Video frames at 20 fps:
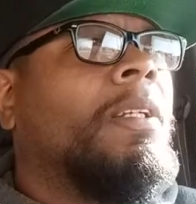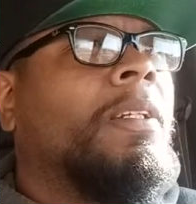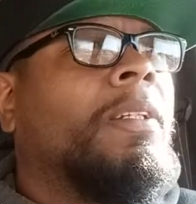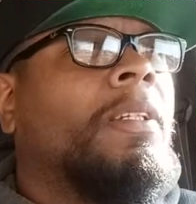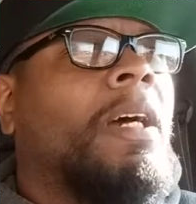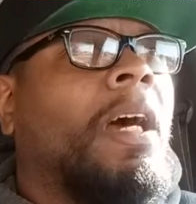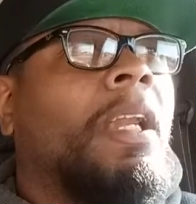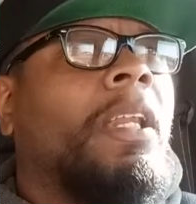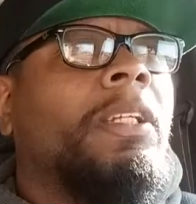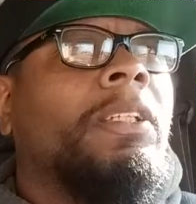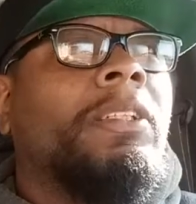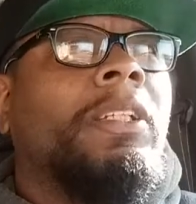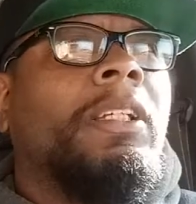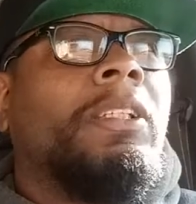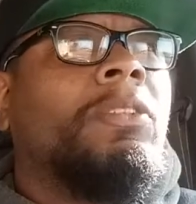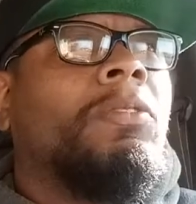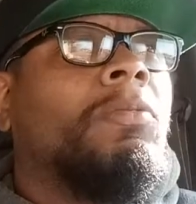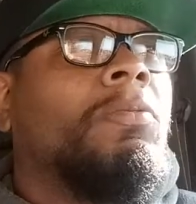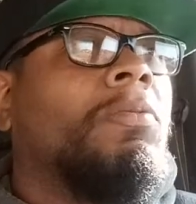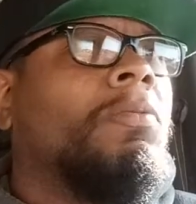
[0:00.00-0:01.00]
Dolly
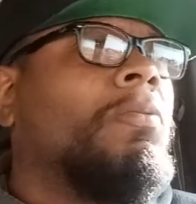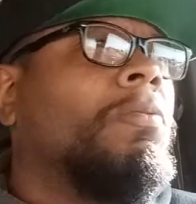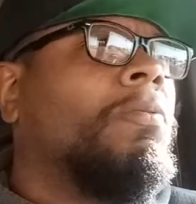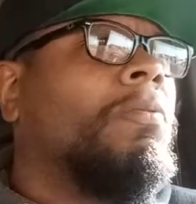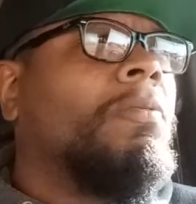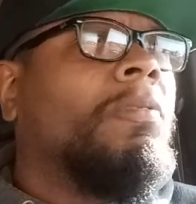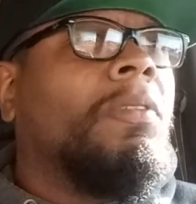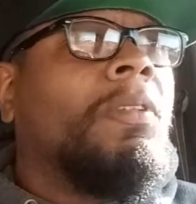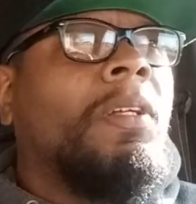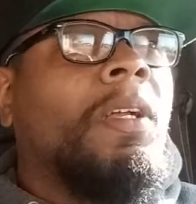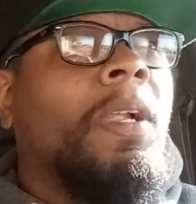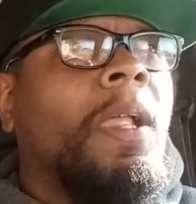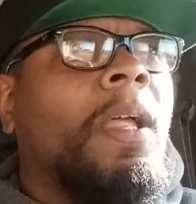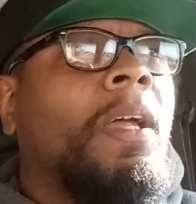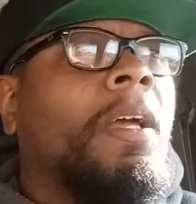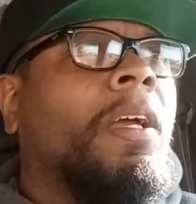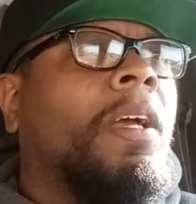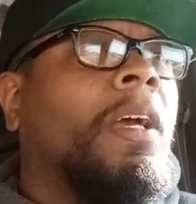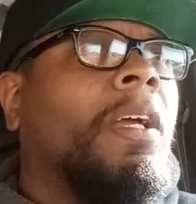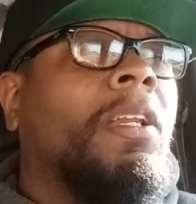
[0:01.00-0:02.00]
just,
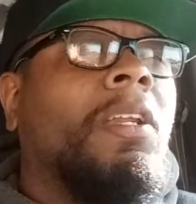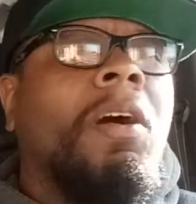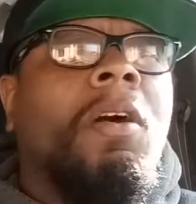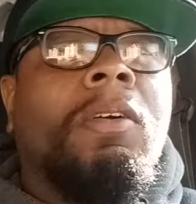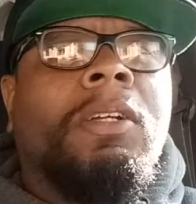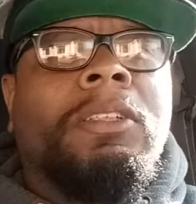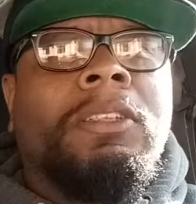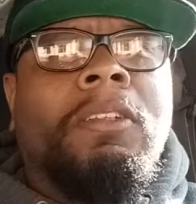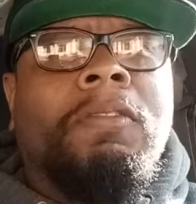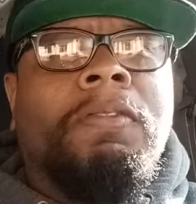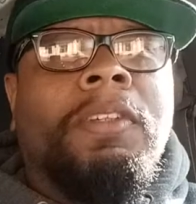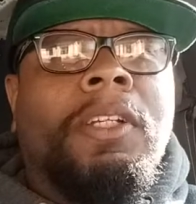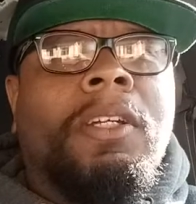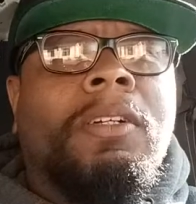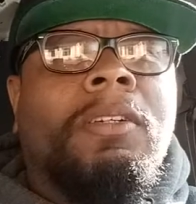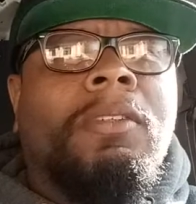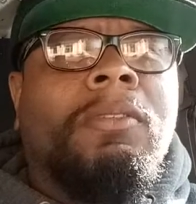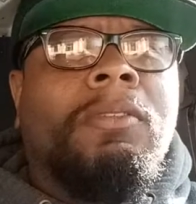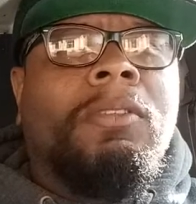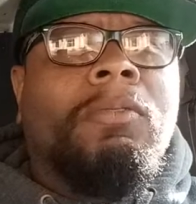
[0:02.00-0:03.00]
as long as your
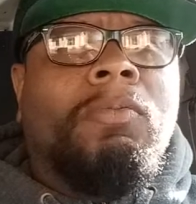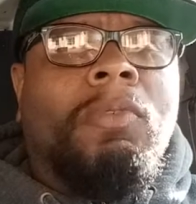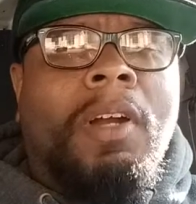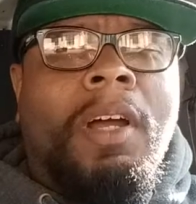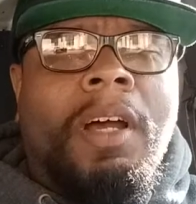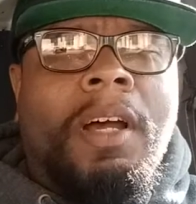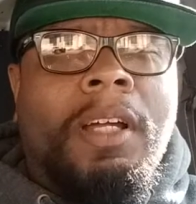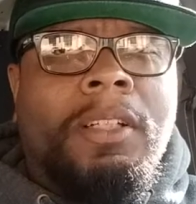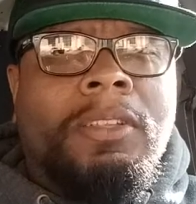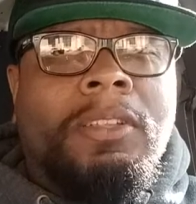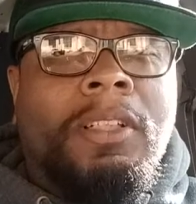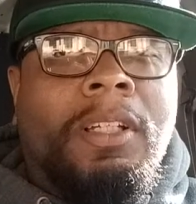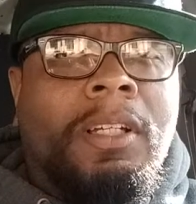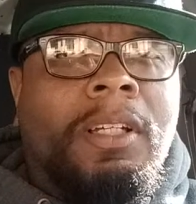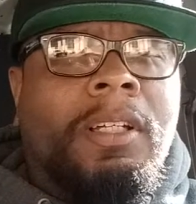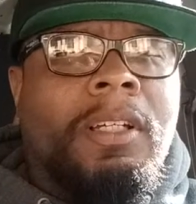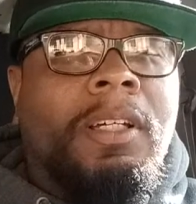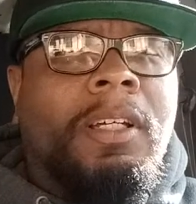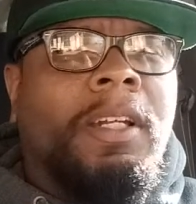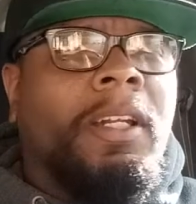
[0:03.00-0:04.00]
vehicle runs
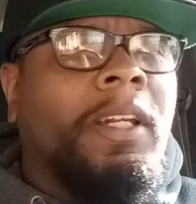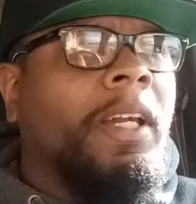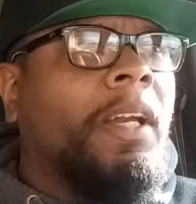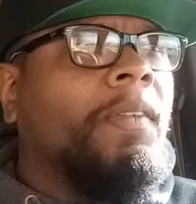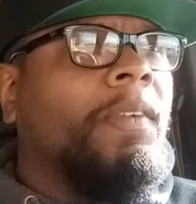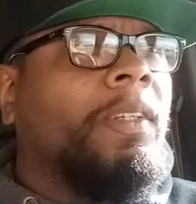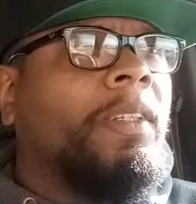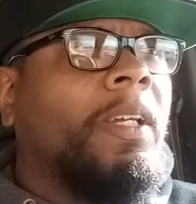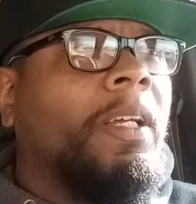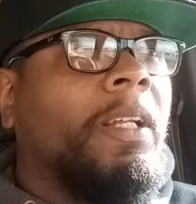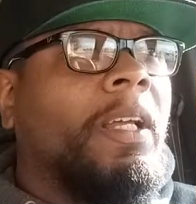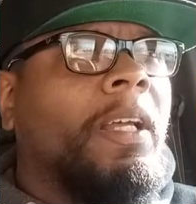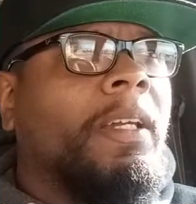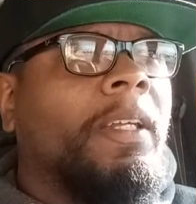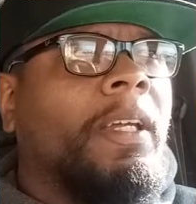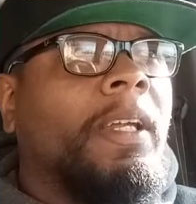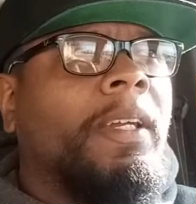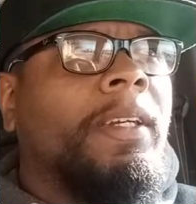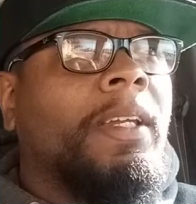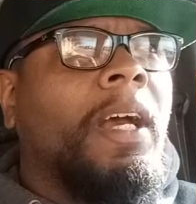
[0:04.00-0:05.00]
good and everything like
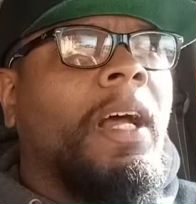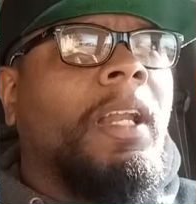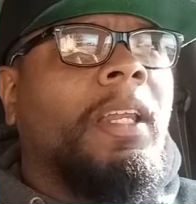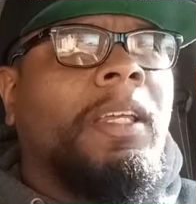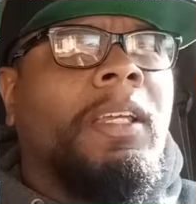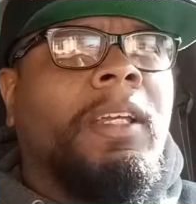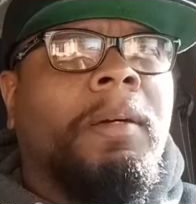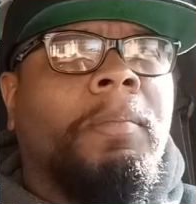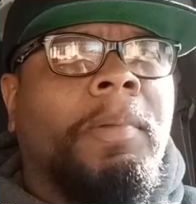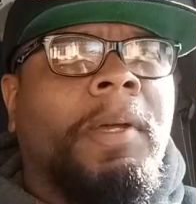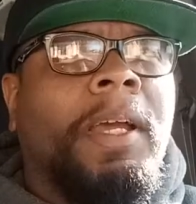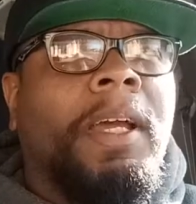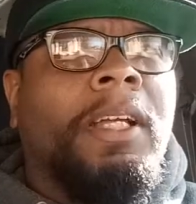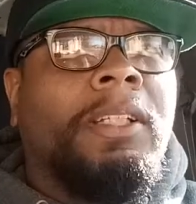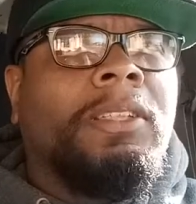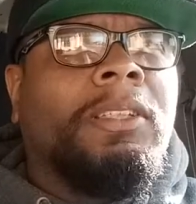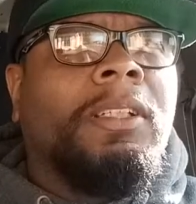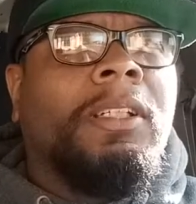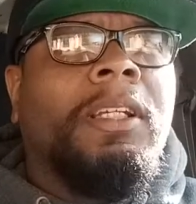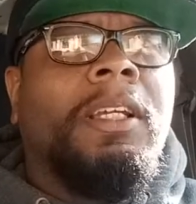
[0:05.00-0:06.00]
that, Dolly will
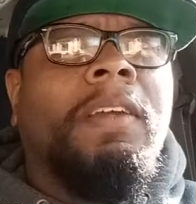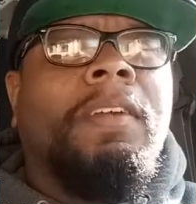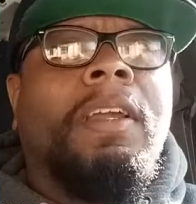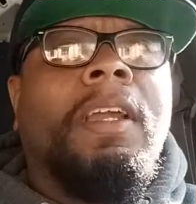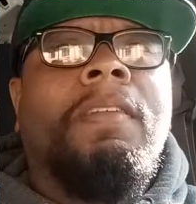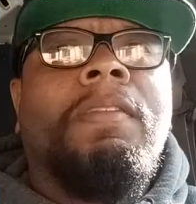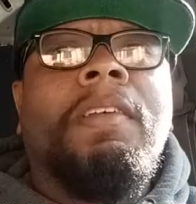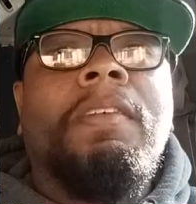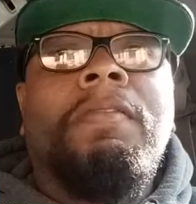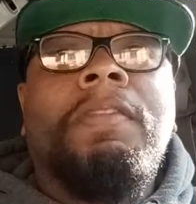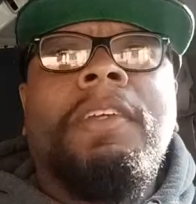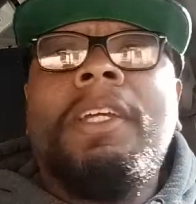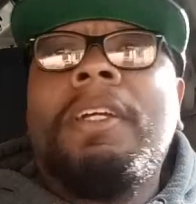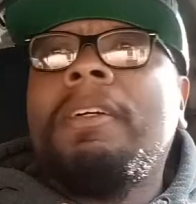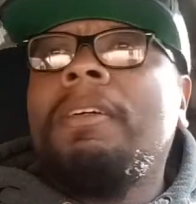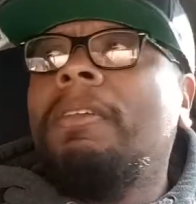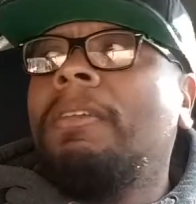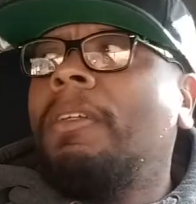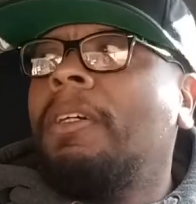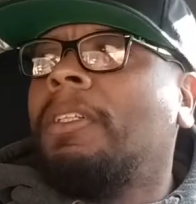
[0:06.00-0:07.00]
pass you. If your
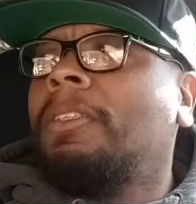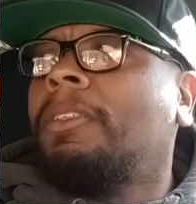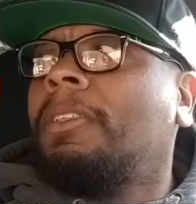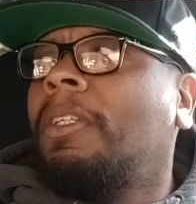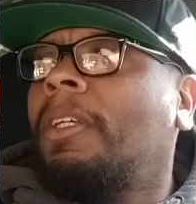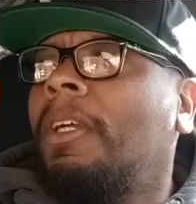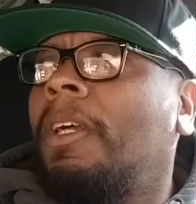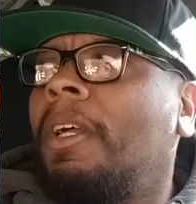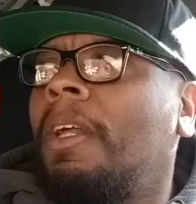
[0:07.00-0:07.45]
vehicle looks,